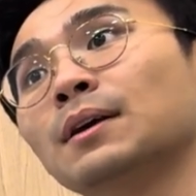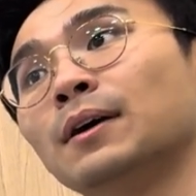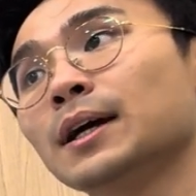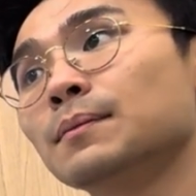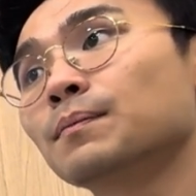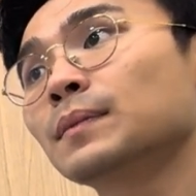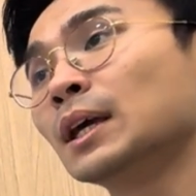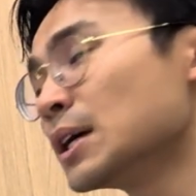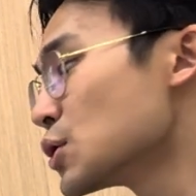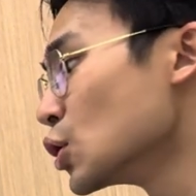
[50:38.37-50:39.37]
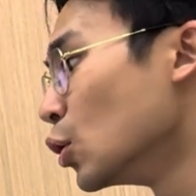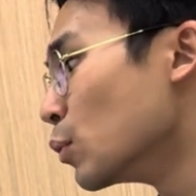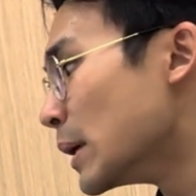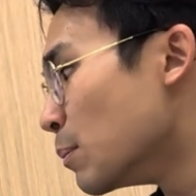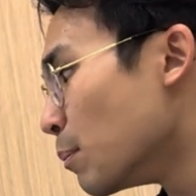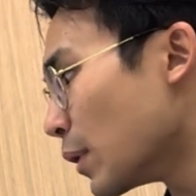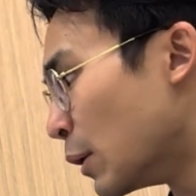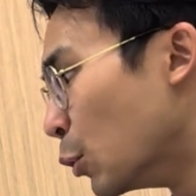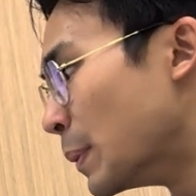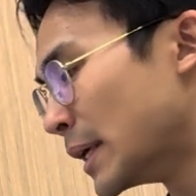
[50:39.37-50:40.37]
Right? Okay, so it
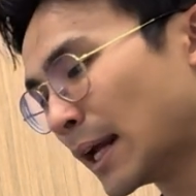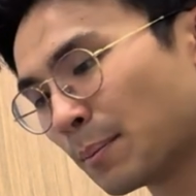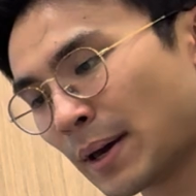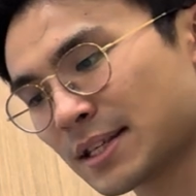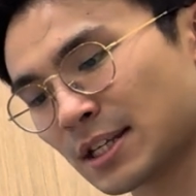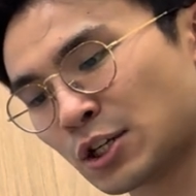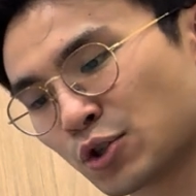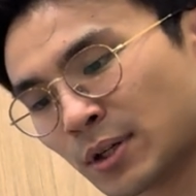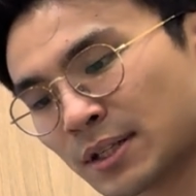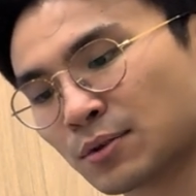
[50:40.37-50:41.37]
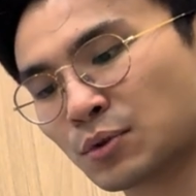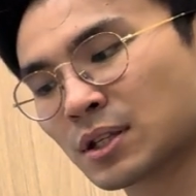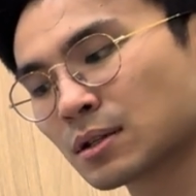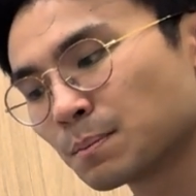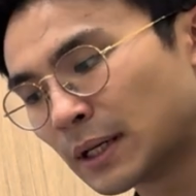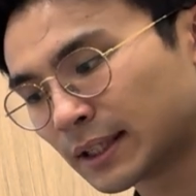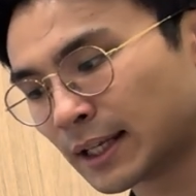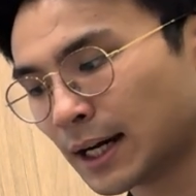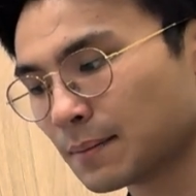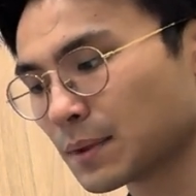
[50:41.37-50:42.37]
will be in our best interest to split it
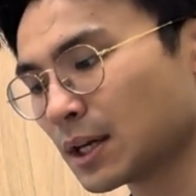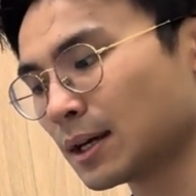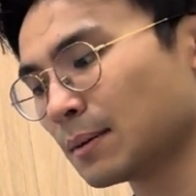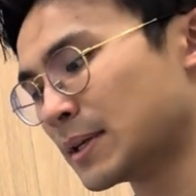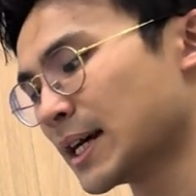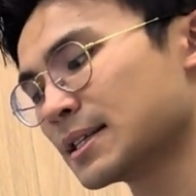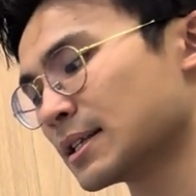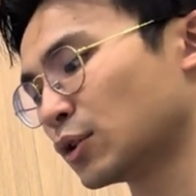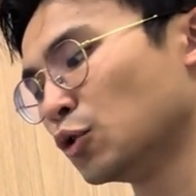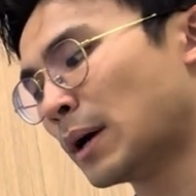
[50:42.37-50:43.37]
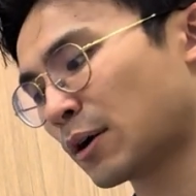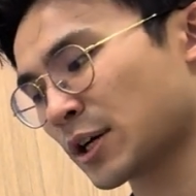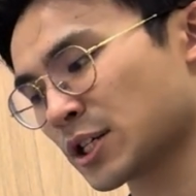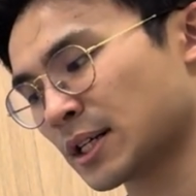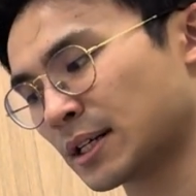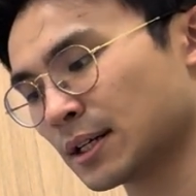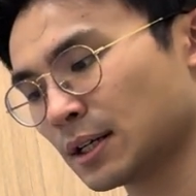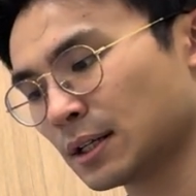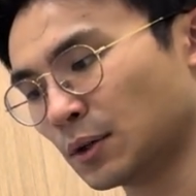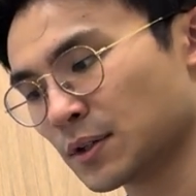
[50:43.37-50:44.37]
up. Besides, it's 2-mark question.
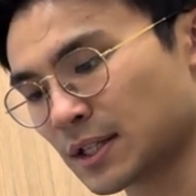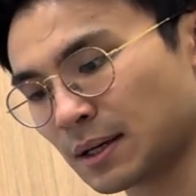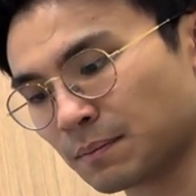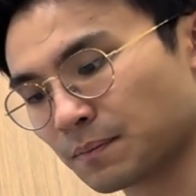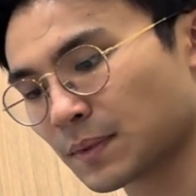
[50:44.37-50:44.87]
Don't skip.